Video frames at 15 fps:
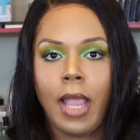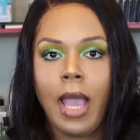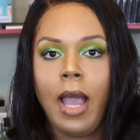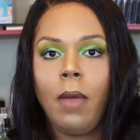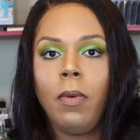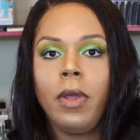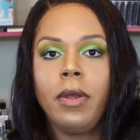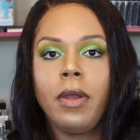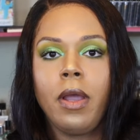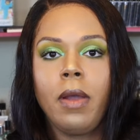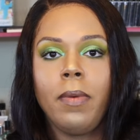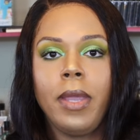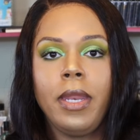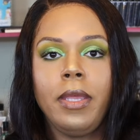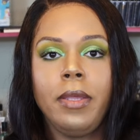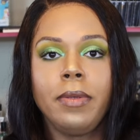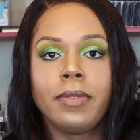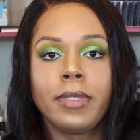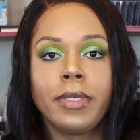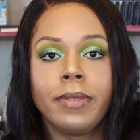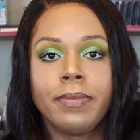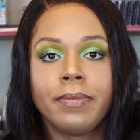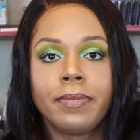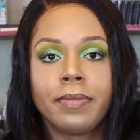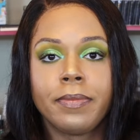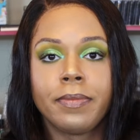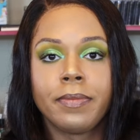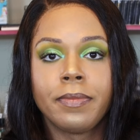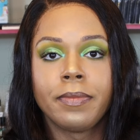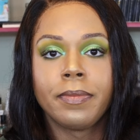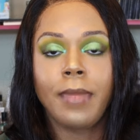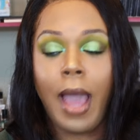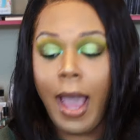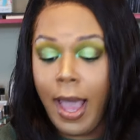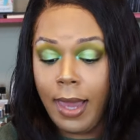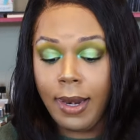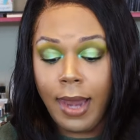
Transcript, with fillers: I wouldn't already use them. I